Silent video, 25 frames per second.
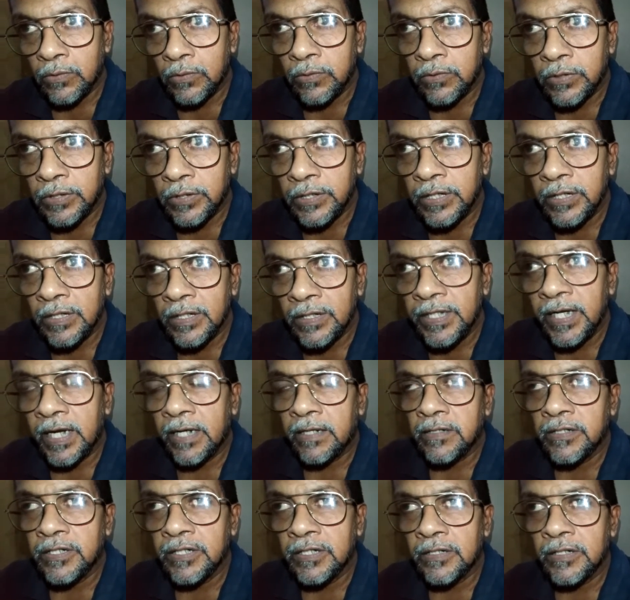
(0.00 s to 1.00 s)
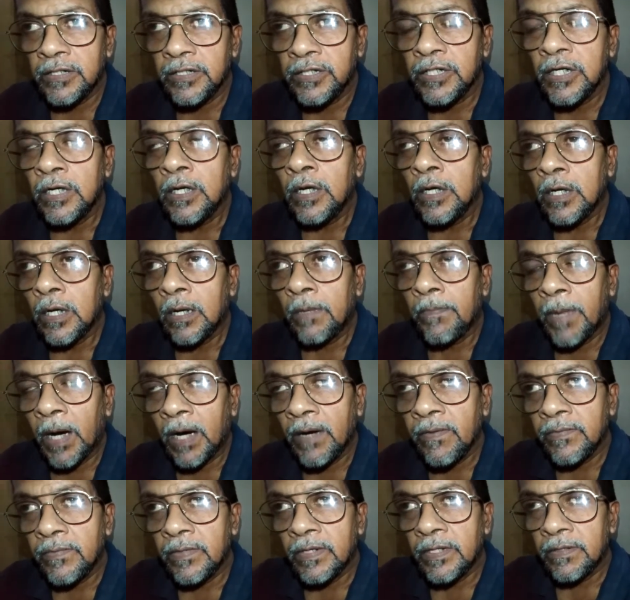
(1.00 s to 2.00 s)
near that church
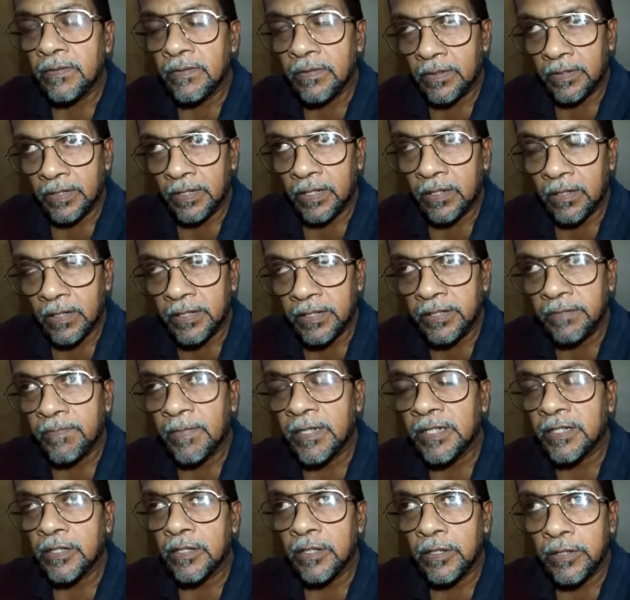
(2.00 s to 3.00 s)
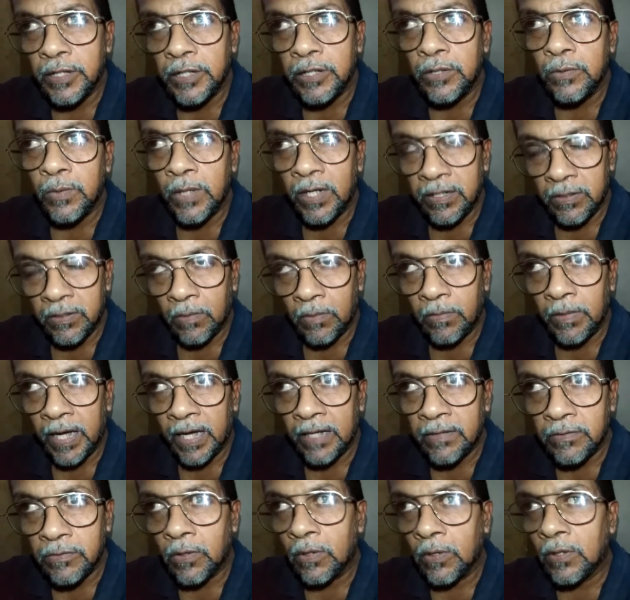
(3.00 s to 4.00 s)
above, it must continue
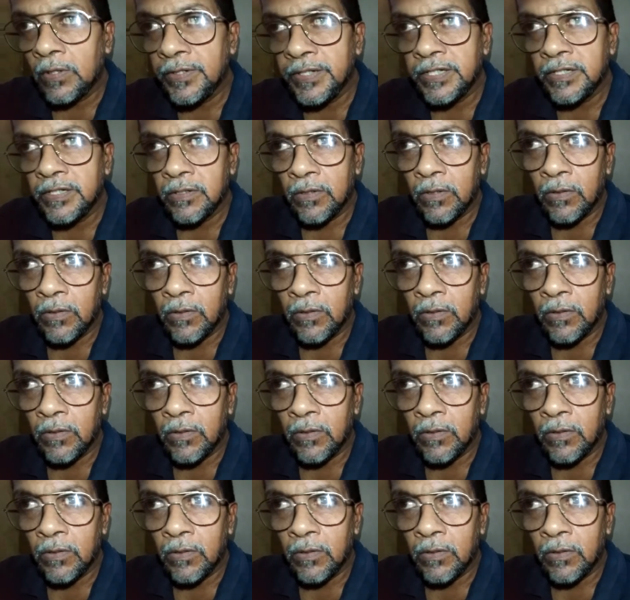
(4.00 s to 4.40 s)
as all this